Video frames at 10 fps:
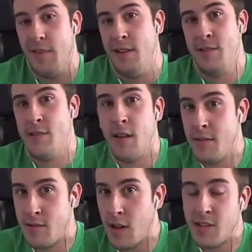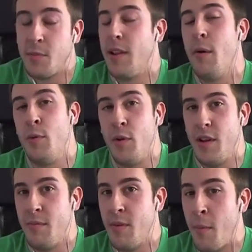it's not something that would
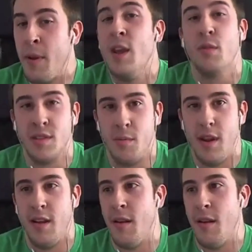really appeal to me.